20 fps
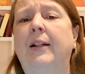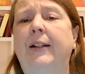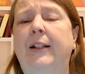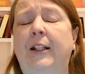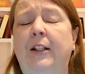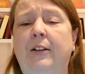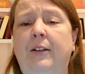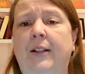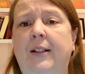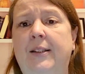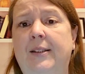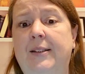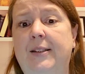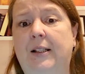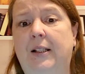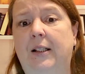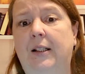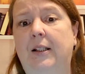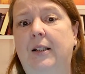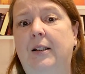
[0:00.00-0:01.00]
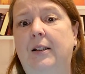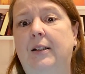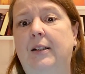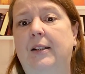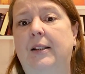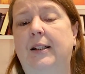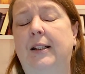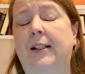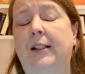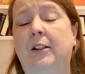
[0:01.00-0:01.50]
Kirian sighed.
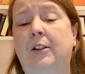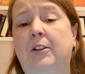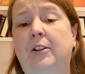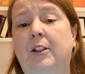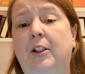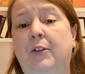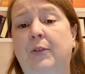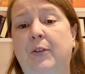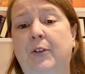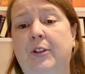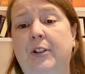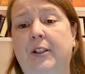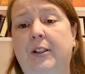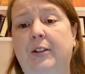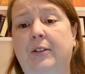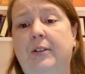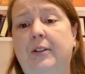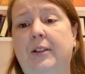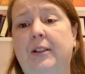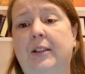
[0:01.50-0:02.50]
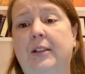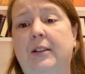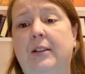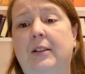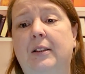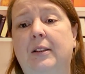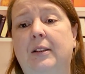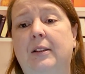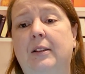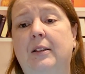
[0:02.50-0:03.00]
He looked over to Kilty.
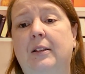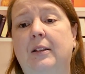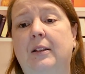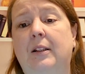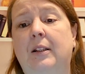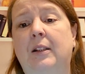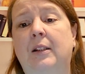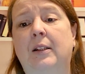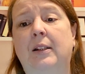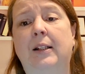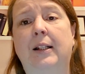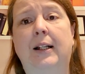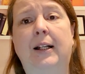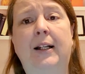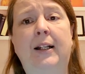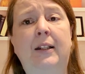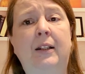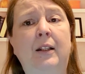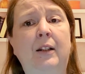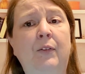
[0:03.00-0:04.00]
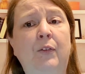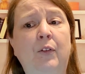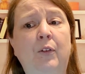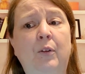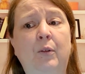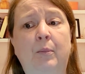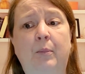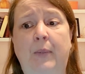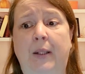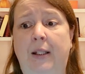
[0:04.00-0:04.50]
I
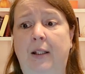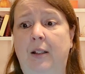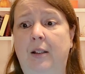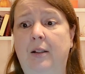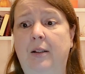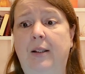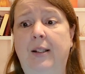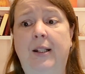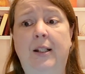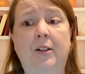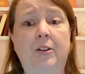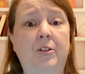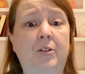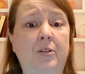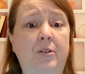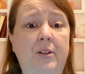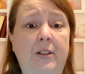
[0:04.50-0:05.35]
never meant things to